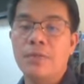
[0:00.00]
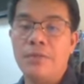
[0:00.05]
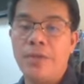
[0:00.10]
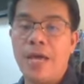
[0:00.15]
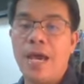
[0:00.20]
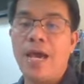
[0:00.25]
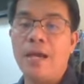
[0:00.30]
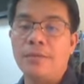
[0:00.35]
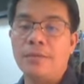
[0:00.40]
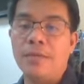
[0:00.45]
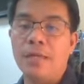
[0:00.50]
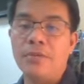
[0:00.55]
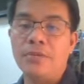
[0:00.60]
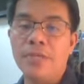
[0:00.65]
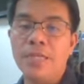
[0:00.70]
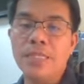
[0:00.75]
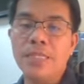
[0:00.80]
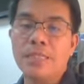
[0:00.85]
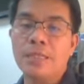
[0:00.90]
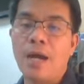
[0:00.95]
that
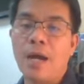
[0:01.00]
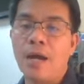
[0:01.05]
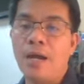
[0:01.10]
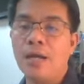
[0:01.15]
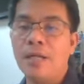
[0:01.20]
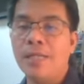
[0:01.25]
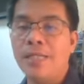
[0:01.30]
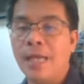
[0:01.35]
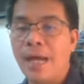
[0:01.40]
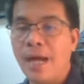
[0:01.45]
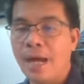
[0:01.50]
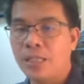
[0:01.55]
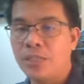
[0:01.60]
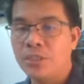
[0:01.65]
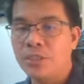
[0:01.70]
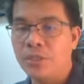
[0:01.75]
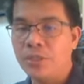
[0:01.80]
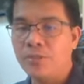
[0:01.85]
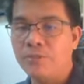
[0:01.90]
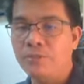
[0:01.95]
these are the
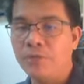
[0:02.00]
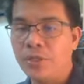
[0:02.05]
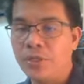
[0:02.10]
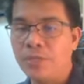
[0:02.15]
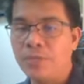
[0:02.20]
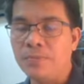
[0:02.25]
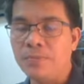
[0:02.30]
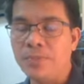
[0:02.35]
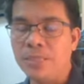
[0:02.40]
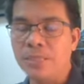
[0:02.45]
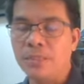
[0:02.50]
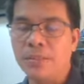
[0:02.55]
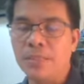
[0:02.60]
action verbs.